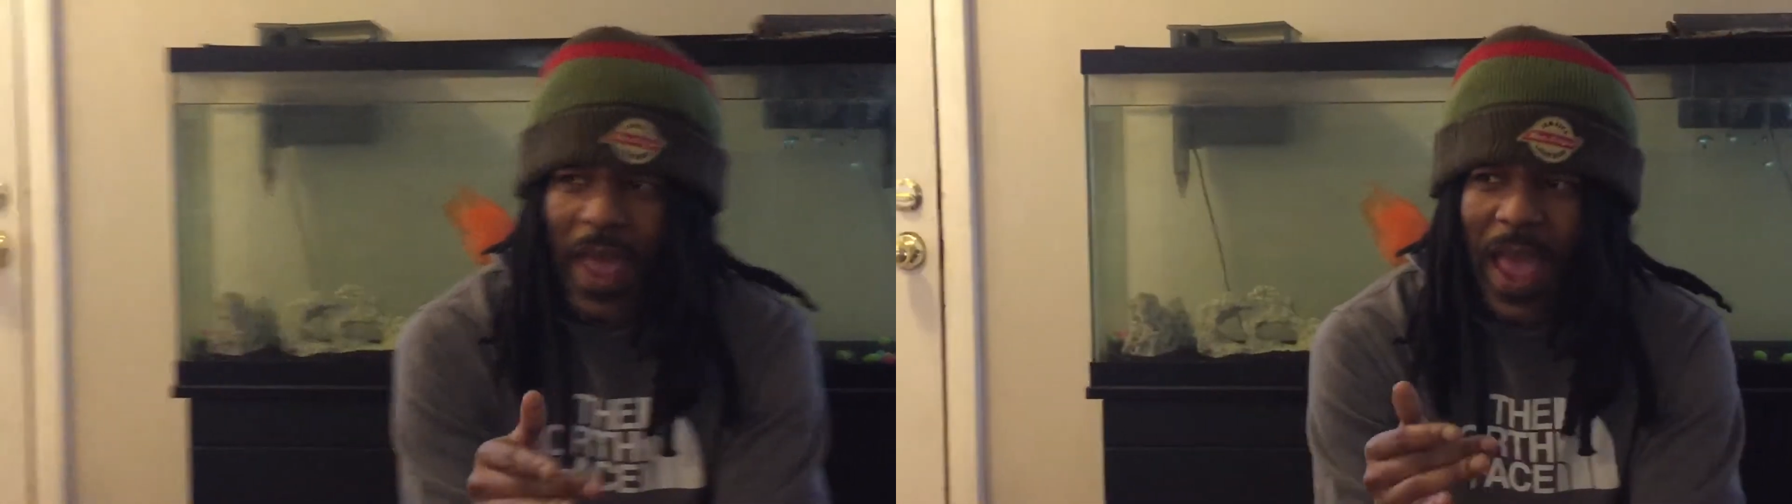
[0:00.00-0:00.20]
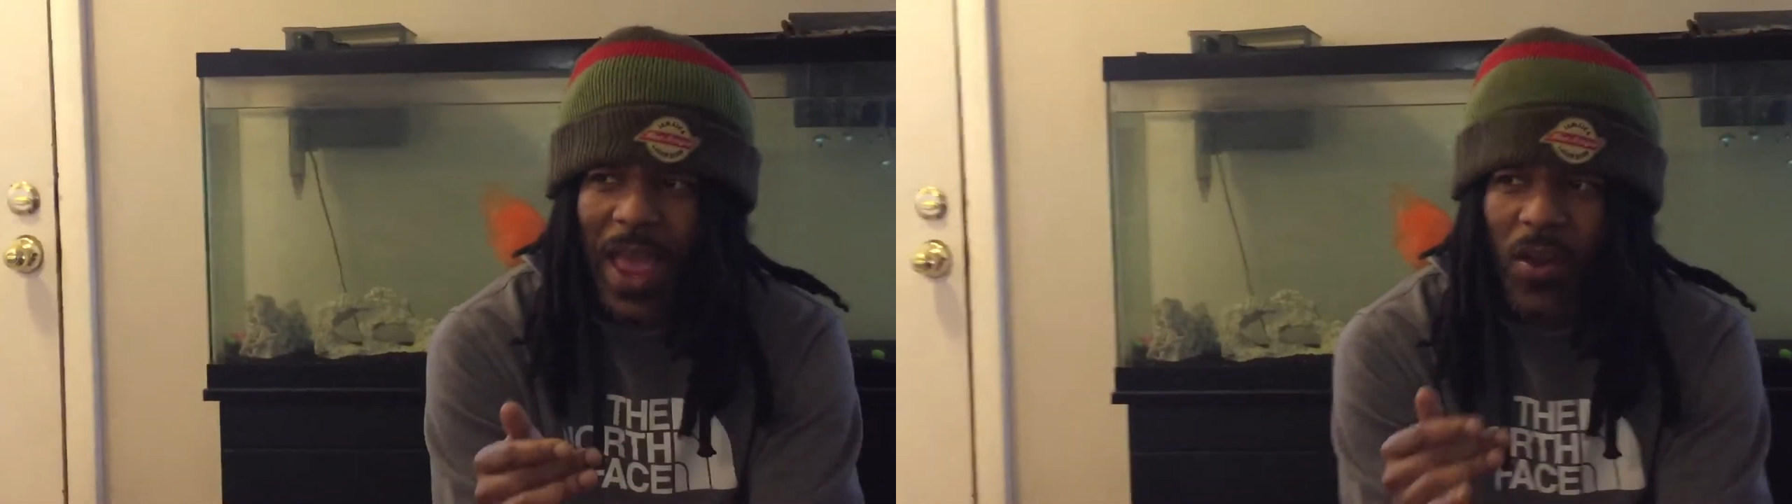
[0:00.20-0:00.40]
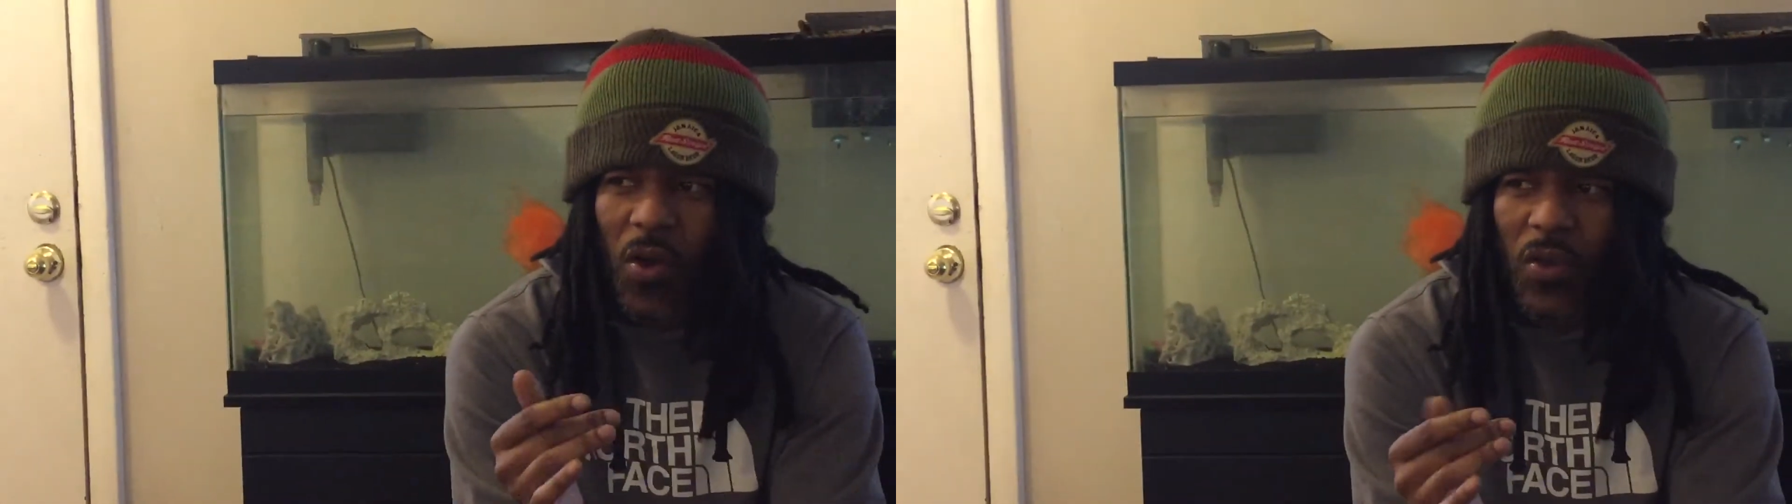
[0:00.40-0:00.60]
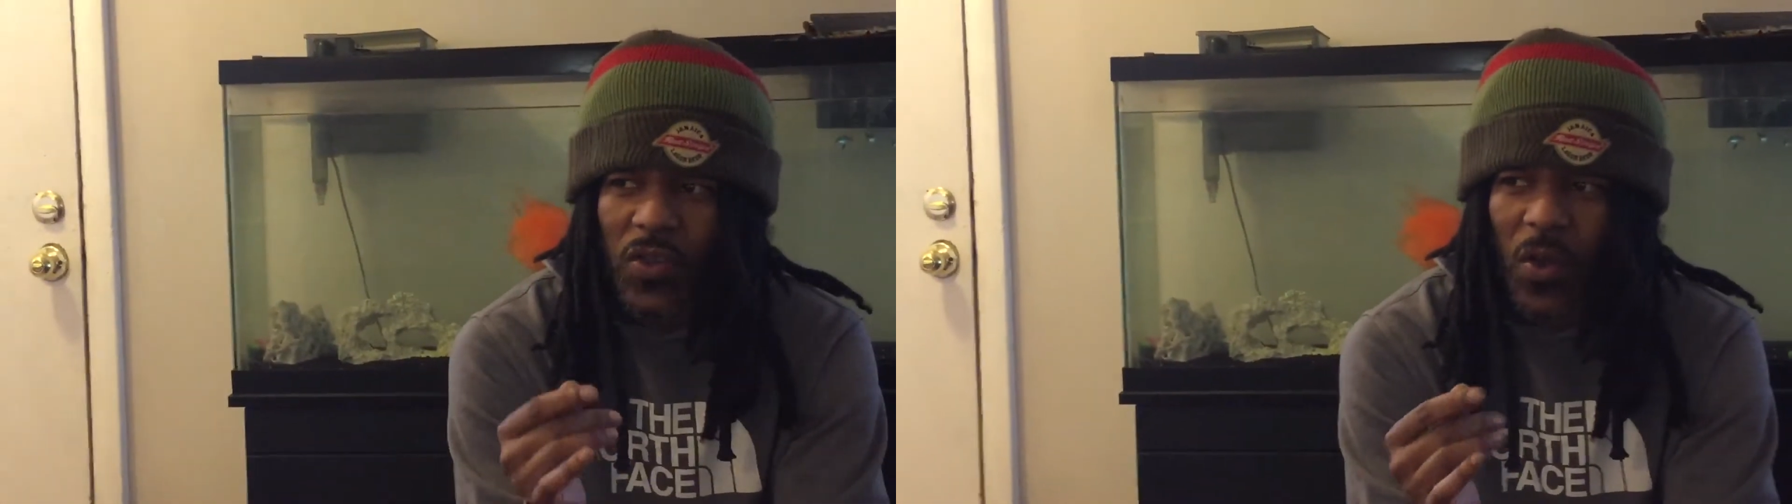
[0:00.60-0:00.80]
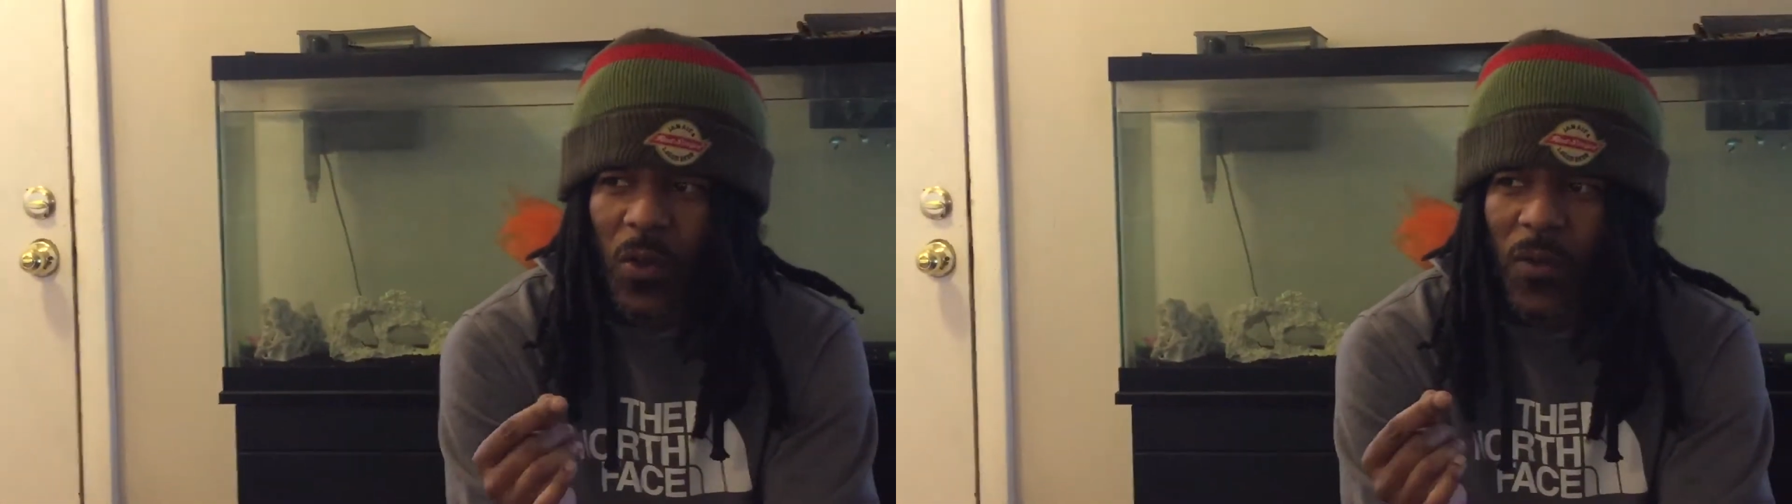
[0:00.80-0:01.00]
And
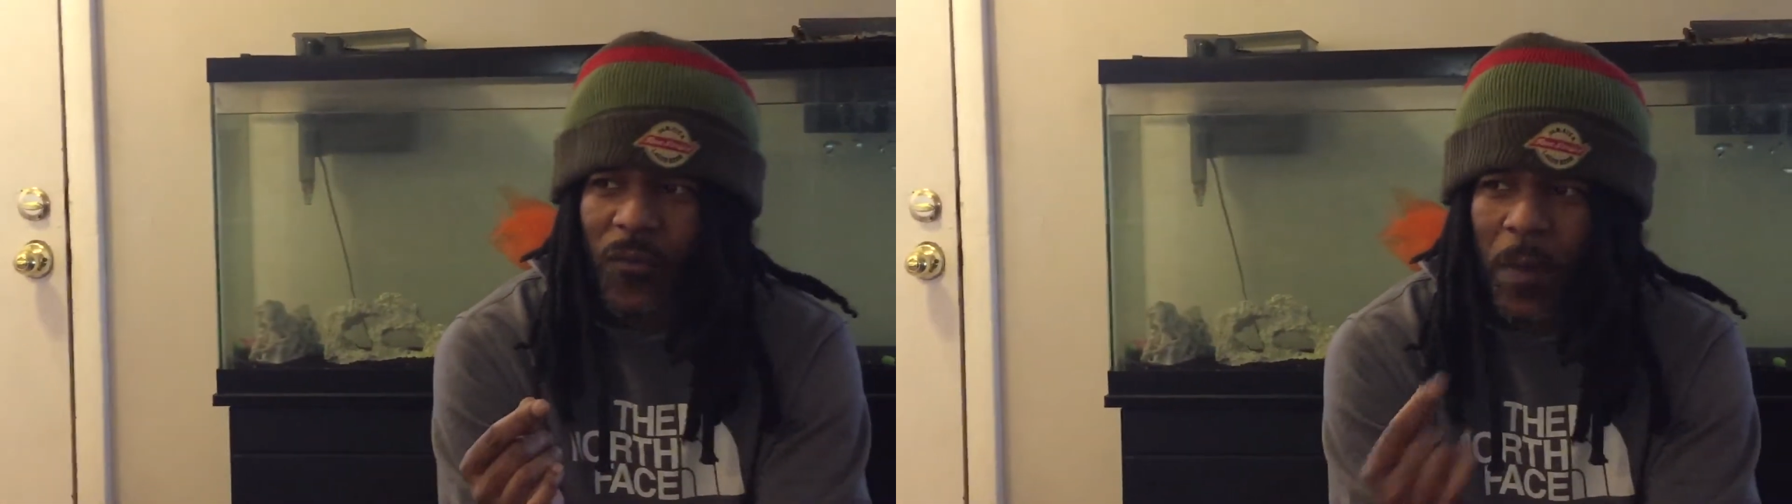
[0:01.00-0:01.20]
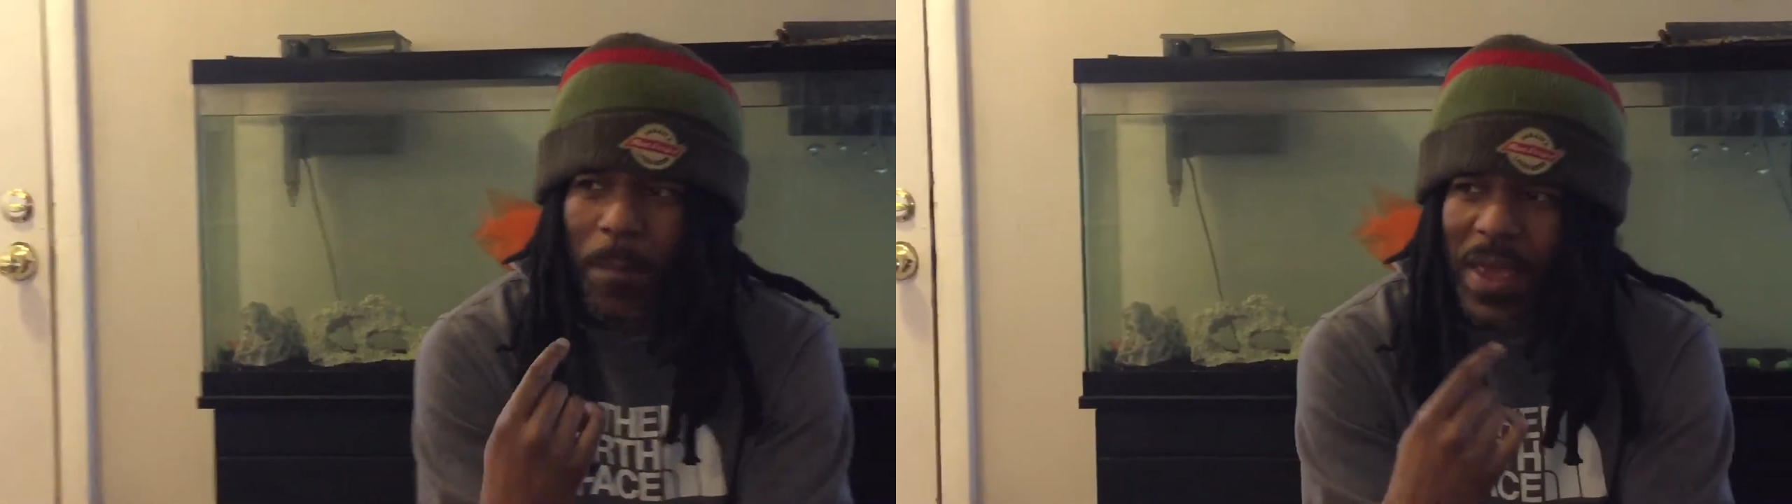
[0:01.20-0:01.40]
also, for